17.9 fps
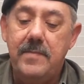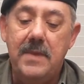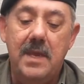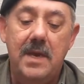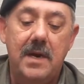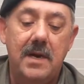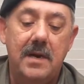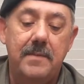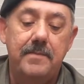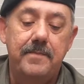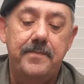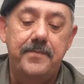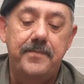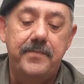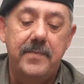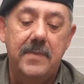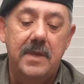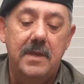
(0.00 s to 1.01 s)

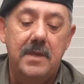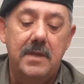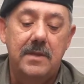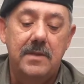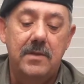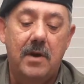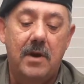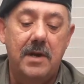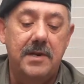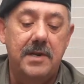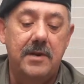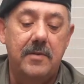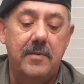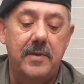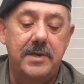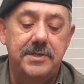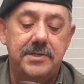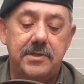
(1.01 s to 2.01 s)
not an
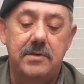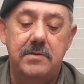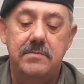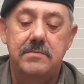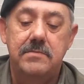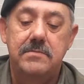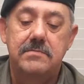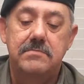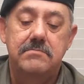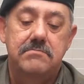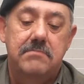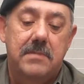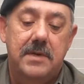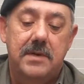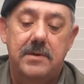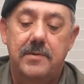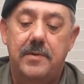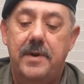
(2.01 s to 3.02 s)
original.
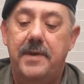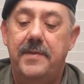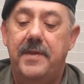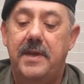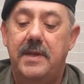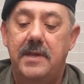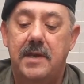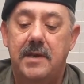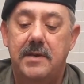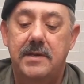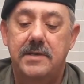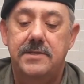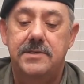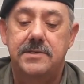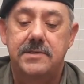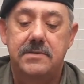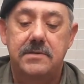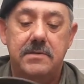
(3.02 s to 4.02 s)
I don't know why I think that.
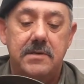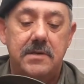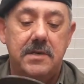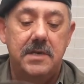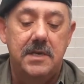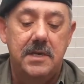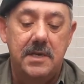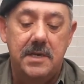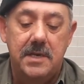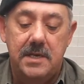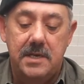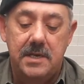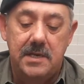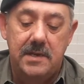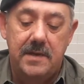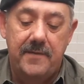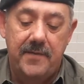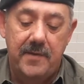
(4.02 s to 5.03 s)

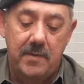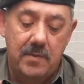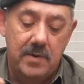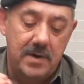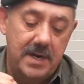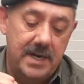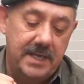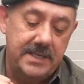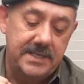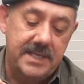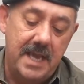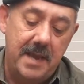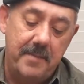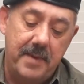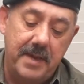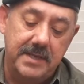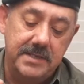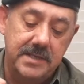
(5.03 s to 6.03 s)
If there were any
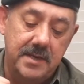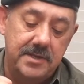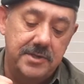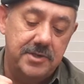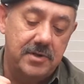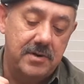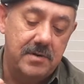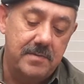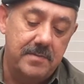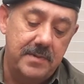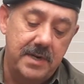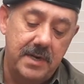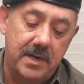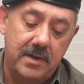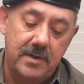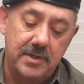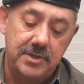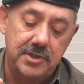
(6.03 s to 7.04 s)
stampings, they sure did a
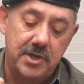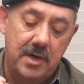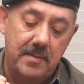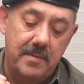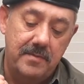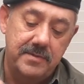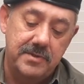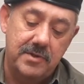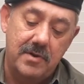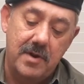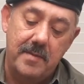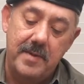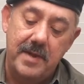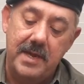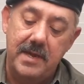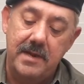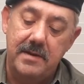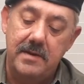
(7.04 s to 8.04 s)
good job of
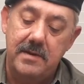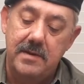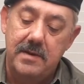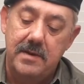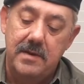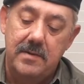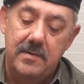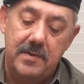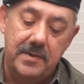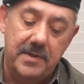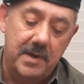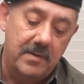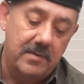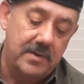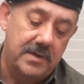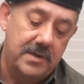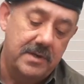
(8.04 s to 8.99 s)
scrubbing it without